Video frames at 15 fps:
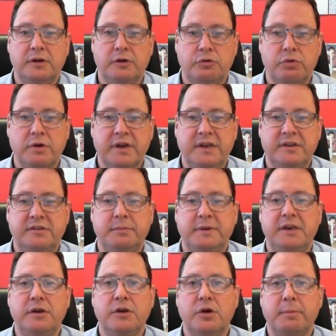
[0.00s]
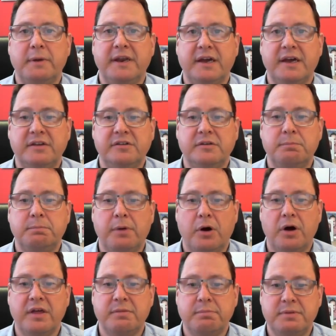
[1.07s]
agree to be nominated
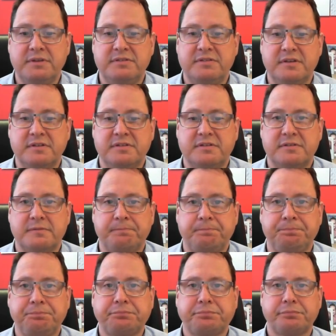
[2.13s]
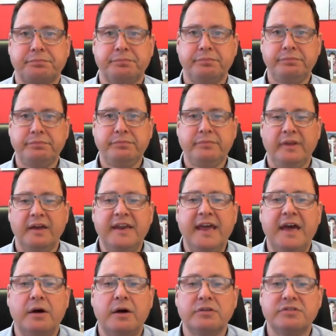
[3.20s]
by the business.
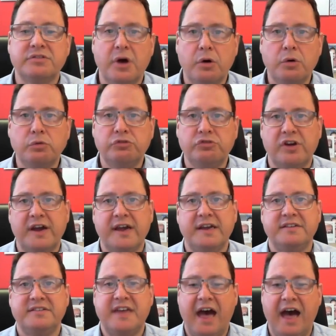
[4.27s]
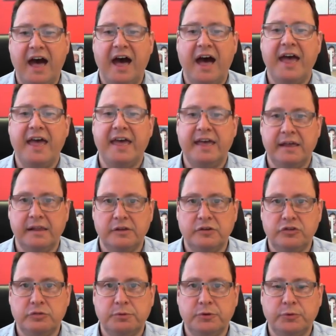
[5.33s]
Now, sole traders are
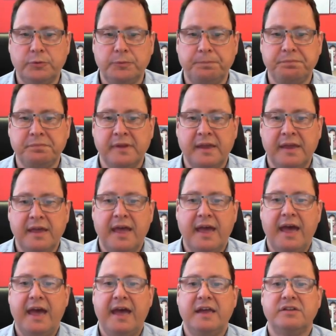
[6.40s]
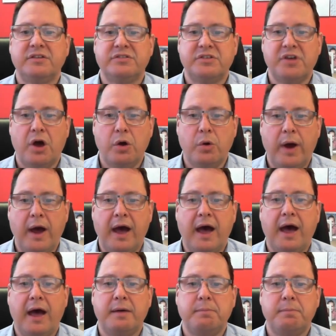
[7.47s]
eligible, and so
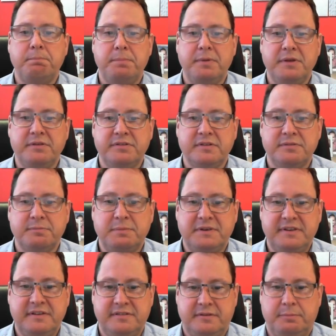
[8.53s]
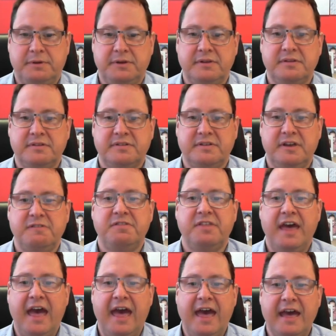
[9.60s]
are business participants if
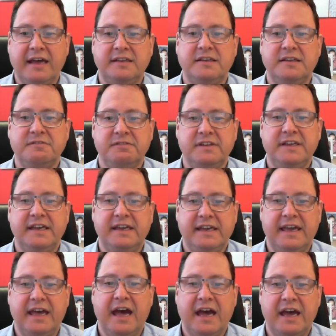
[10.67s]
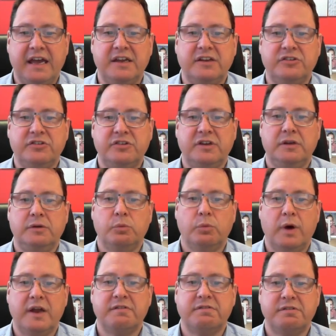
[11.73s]
they're actively engaged in
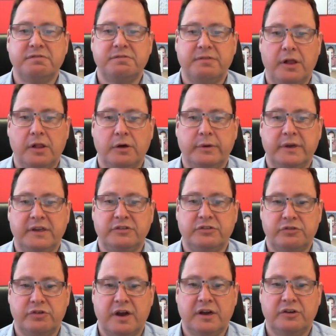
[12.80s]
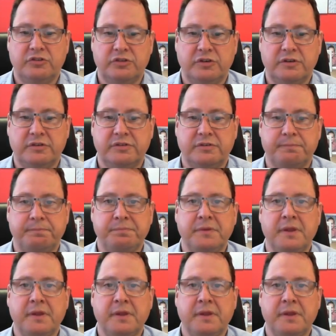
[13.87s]
one of the following structures.